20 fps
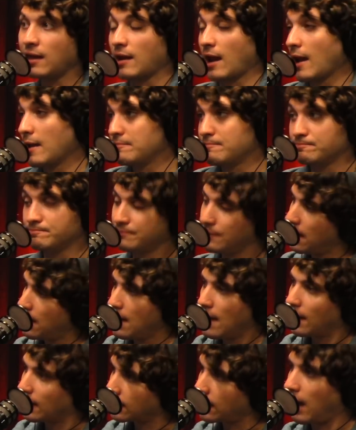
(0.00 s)
I
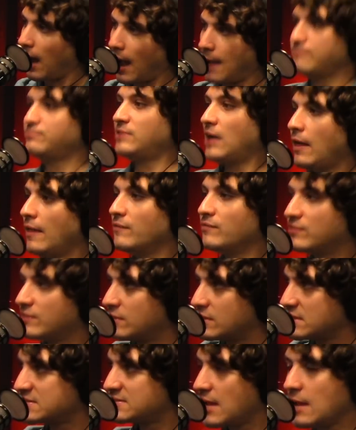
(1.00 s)
I'm t-
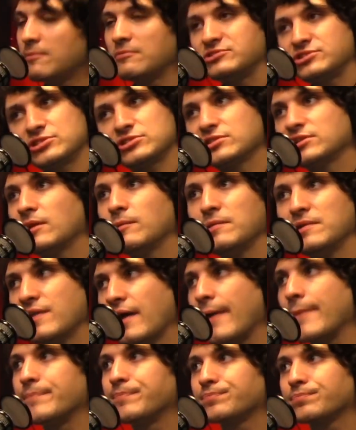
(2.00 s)
the statement's just going to be
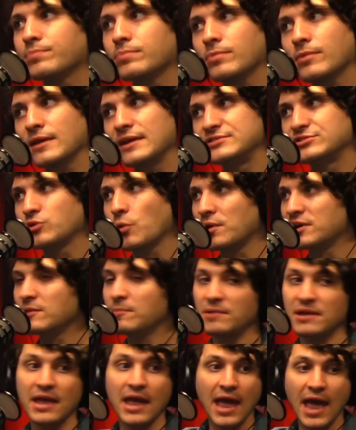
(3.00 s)
that it's going to
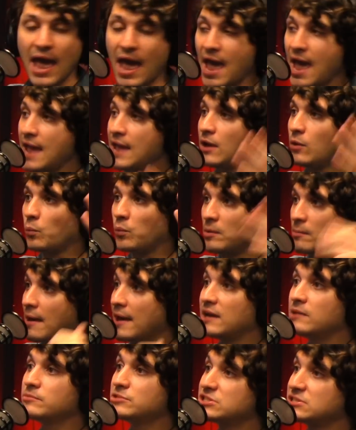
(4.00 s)
be, hey, we
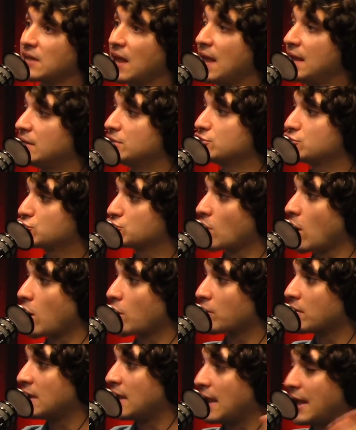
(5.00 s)
made a mistake.
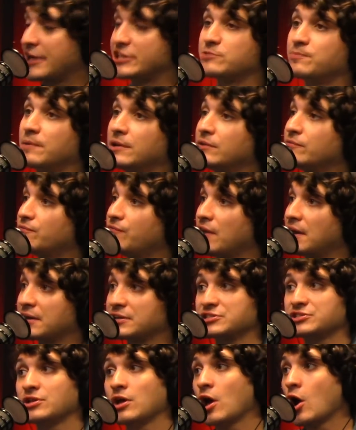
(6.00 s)
Sorry, it's been
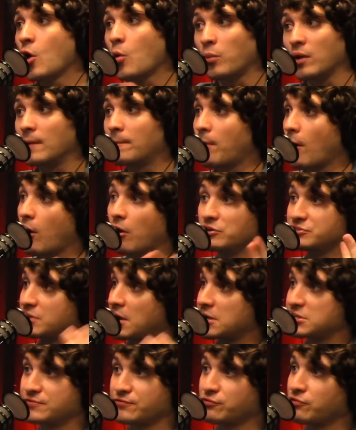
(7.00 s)
fixed. We
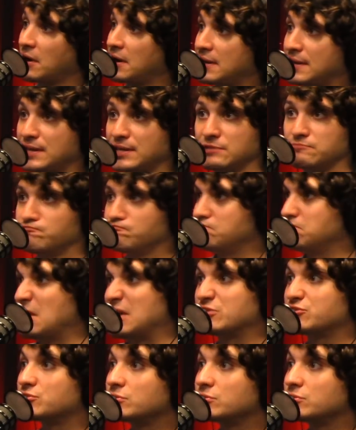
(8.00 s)
apologize for any. But issues. the